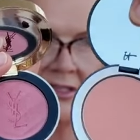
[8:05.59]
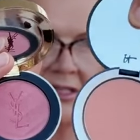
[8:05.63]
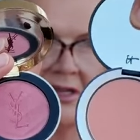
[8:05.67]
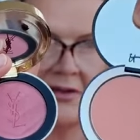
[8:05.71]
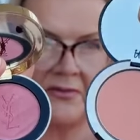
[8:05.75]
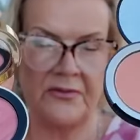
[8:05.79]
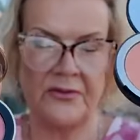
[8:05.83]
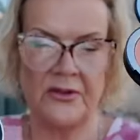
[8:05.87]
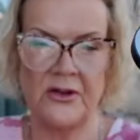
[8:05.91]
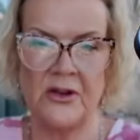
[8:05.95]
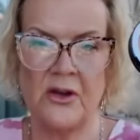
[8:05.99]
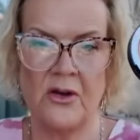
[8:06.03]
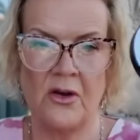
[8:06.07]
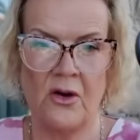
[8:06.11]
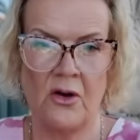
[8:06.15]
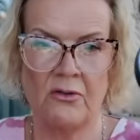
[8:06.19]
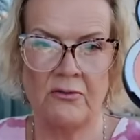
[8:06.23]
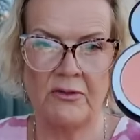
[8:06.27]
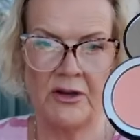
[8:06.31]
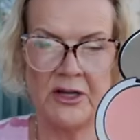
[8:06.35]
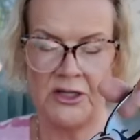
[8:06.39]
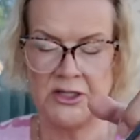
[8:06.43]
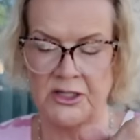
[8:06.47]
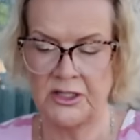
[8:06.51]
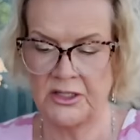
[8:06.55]
definite
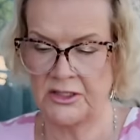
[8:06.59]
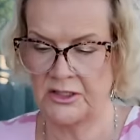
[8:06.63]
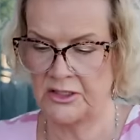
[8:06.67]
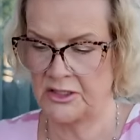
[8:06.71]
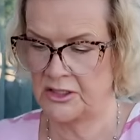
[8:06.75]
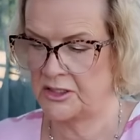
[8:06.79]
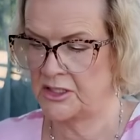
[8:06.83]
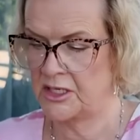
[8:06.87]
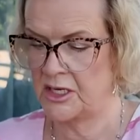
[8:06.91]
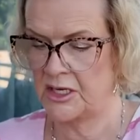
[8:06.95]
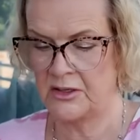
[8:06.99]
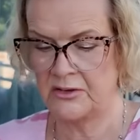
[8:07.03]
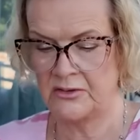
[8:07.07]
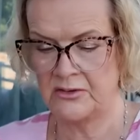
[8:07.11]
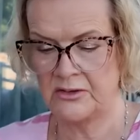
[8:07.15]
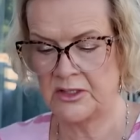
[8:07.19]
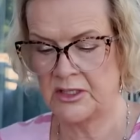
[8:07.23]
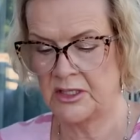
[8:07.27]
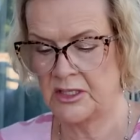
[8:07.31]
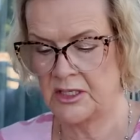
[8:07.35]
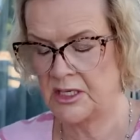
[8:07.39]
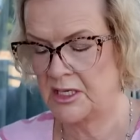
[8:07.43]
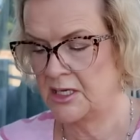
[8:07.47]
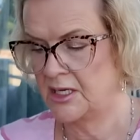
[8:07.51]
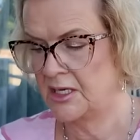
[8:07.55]
orange undertones
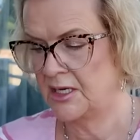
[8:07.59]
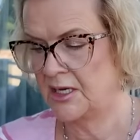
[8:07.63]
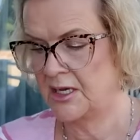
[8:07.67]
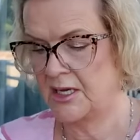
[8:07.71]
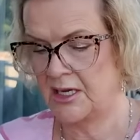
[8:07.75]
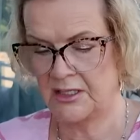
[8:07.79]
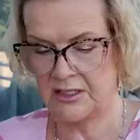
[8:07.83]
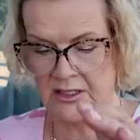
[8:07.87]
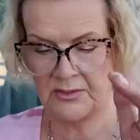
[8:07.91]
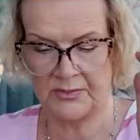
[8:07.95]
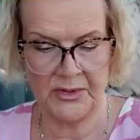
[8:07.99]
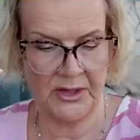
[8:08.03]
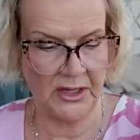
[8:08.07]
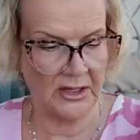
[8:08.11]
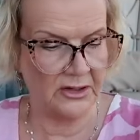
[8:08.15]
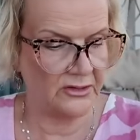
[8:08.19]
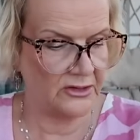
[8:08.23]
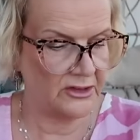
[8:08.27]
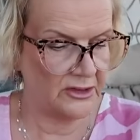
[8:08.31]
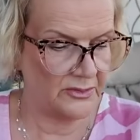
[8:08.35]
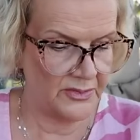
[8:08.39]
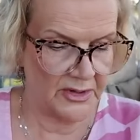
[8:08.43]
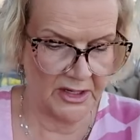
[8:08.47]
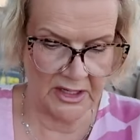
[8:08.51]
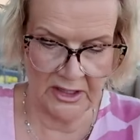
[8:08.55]
as
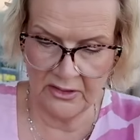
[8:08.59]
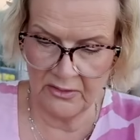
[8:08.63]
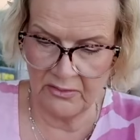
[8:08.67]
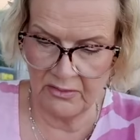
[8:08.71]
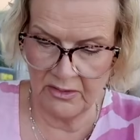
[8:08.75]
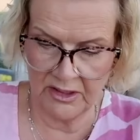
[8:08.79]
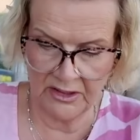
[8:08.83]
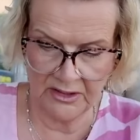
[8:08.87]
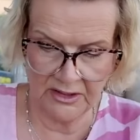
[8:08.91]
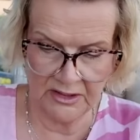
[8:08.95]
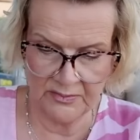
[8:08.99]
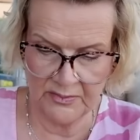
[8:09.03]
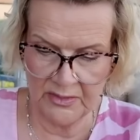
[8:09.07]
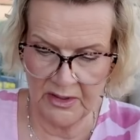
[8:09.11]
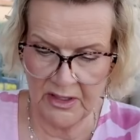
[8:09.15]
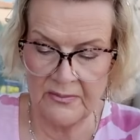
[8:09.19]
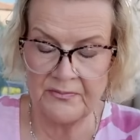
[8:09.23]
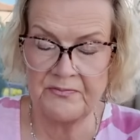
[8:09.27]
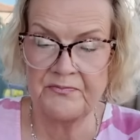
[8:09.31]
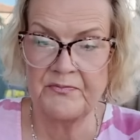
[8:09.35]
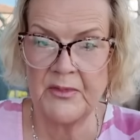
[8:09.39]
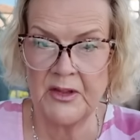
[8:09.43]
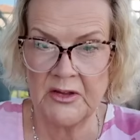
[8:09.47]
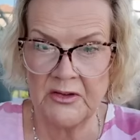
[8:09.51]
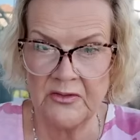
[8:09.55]
opposed to pink ones, but
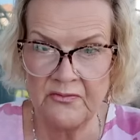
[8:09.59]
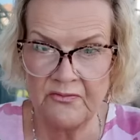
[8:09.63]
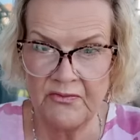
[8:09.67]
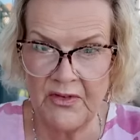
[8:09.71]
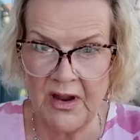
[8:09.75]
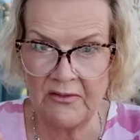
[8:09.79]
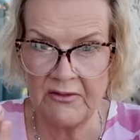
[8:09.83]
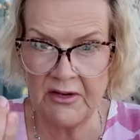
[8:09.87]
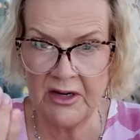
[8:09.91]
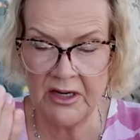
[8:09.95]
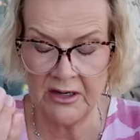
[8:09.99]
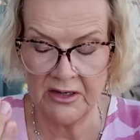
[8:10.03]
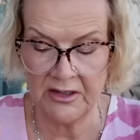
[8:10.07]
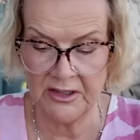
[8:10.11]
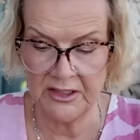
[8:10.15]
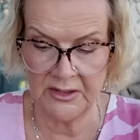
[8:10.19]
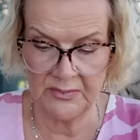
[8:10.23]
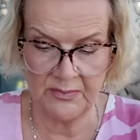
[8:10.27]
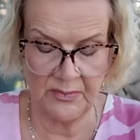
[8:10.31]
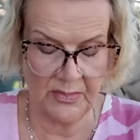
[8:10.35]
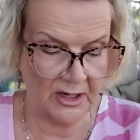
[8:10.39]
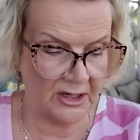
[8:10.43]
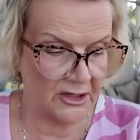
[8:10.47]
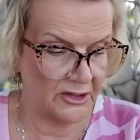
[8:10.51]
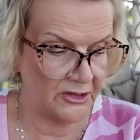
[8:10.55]
very nice
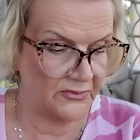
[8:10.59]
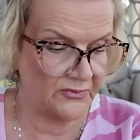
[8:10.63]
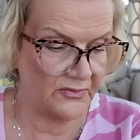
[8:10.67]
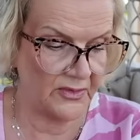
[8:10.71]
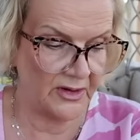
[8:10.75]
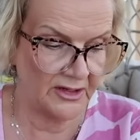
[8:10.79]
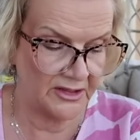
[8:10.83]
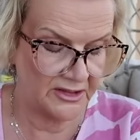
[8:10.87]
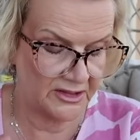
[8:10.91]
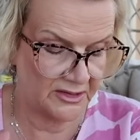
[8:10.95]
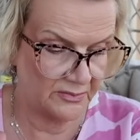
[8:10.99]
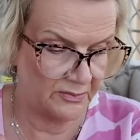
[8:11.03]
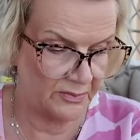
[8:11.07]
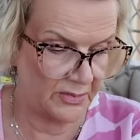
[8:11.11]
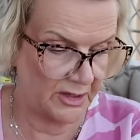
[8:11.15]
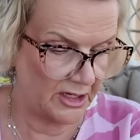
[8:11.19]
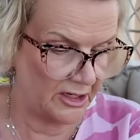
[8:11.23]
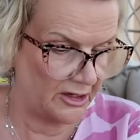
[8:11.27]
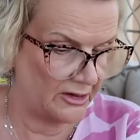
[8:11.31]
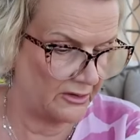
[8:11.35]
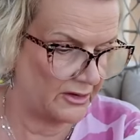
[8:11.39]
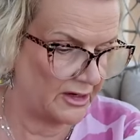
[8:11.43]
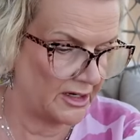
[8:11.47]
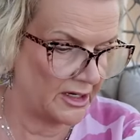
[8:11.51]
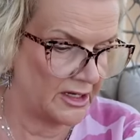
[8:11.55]
blush, nice and
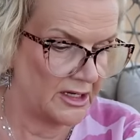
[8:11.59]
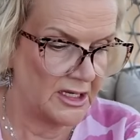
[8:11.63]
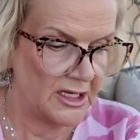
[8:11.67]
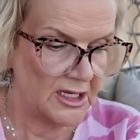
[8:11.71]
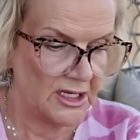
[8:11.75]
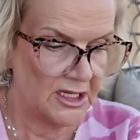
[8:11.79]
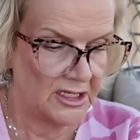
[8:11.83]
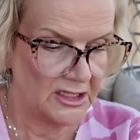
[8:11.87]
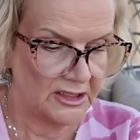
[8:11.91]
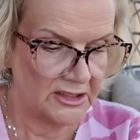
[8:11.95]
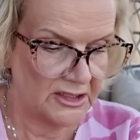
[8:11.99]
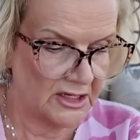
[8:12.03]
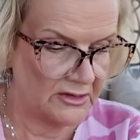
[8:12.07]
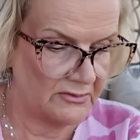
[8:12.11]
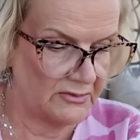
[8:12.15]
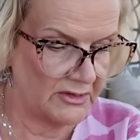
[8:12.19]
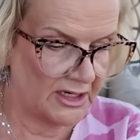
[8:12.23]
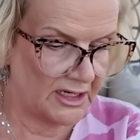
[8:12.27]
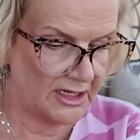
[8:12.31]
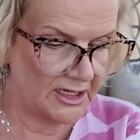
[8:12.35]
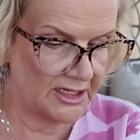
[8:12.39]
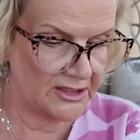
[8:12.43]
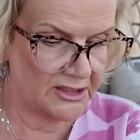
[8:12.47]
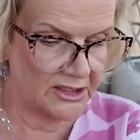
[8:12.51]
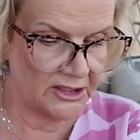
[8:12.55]
blurring, so
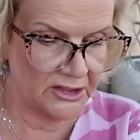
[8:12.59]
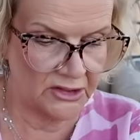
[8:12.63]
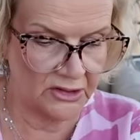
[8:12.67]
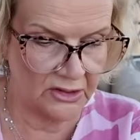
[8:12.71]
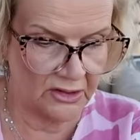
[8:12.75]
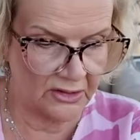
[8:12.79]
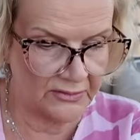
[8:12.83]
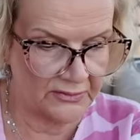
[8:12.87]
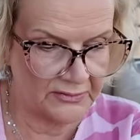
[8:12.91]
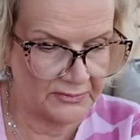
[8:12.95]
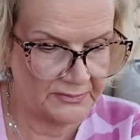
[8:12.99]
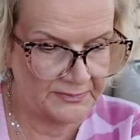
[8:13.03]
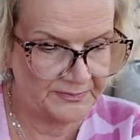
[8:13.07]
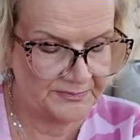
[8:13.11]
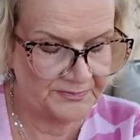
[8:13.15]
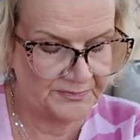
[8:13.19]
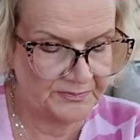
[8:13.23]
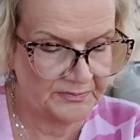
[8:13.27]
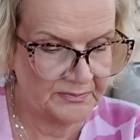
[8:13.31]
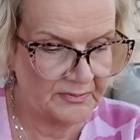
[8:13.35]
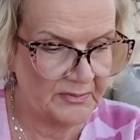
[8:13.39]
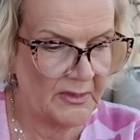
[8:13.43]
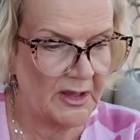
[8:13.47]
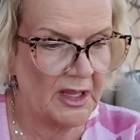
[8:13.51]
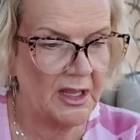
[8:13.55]
we'll let it off.
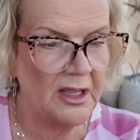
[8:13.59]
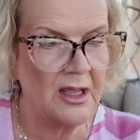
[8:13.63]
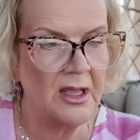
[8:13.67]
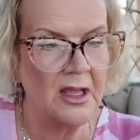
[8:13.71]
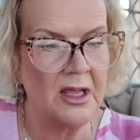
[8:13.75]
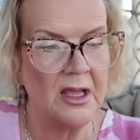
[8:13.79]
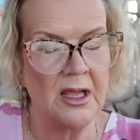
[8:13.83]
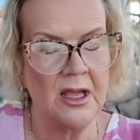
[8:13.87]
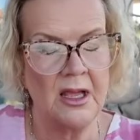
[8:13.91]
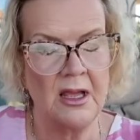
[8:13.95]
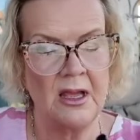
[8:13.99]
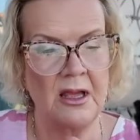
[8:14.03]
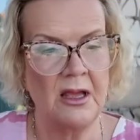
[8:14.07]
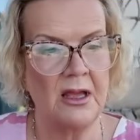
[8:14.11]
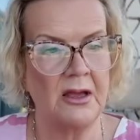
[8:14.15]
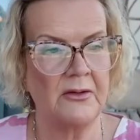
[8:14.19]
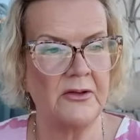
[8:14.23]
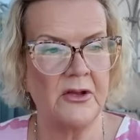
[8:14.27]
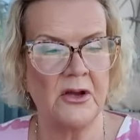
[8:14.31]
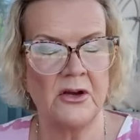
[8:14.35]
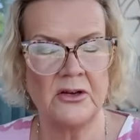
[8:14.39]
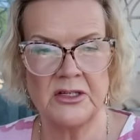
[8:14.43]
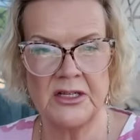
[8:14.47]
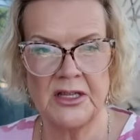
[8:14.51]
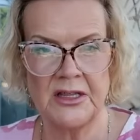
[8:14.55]
I've
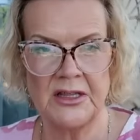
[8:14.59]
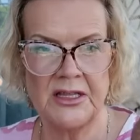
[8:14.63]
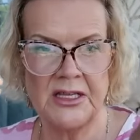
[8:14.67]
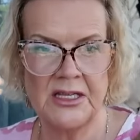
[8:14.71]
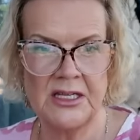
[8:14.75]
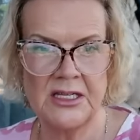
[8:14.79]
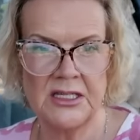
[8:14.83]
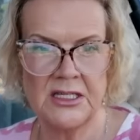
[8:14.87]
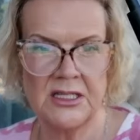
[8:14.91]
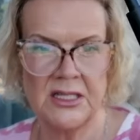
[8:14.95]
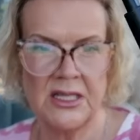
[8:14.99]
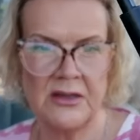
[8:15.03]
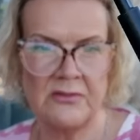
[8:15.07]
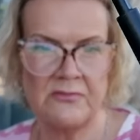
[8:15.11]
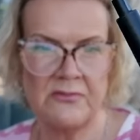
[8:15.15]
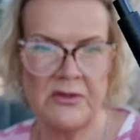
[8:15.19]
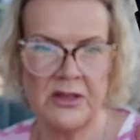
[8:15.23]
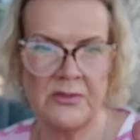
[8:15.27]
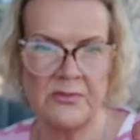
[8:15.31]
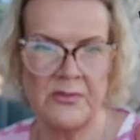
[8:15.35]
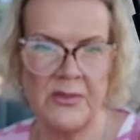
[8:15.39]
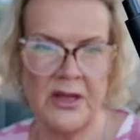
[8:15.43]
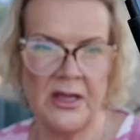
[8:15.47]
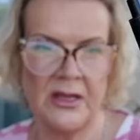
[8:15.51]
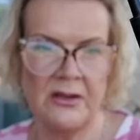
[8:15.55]
got this thing
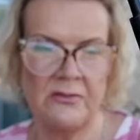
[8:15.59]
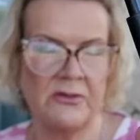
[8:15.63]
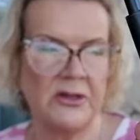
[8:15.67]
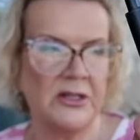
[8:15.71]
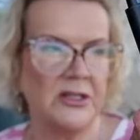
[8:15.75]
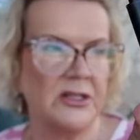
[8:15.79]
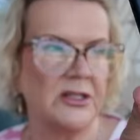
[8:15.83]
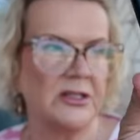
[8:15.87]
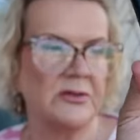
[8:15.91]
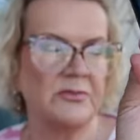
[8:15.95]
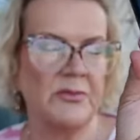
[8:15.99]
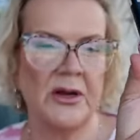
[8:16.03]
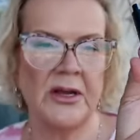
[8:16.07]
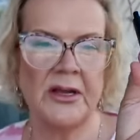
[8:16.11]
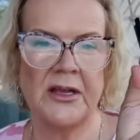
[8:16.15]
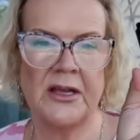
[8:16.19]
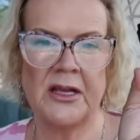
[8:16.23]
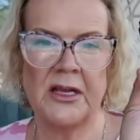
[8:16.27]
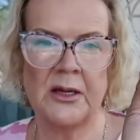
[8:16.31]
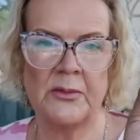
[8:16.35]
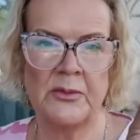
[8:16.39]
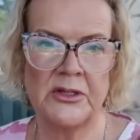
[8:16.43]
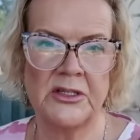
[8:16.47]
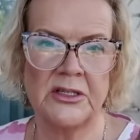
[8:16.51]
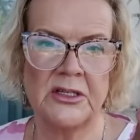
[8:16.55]
with me, which is my
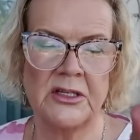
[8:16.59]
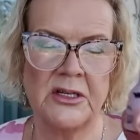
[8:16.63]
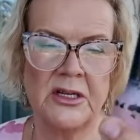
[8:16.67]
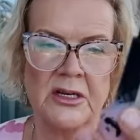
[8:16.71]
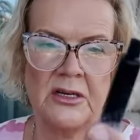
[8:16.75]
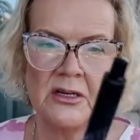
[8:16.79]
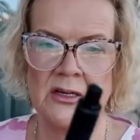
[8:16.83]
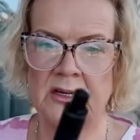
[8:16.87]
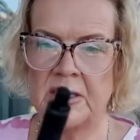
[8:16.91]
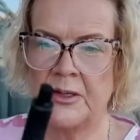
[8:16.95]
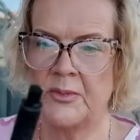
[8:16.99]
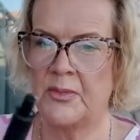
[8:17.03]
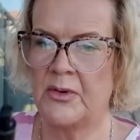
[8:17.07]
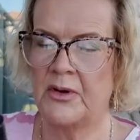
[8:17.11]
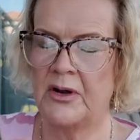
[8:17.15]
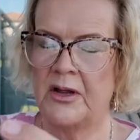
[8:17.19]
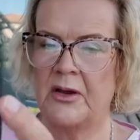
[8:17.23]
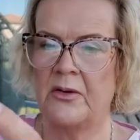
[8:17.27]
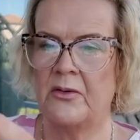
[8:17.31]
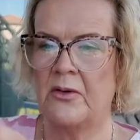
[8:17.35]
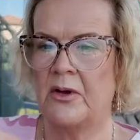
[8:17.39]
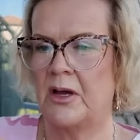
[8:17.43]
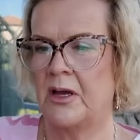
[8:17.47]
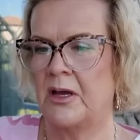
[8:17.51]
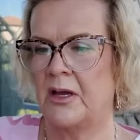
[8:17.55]
Amazon
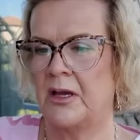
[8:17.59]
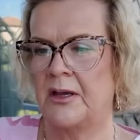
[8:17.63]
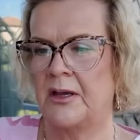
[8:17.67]
eyebrow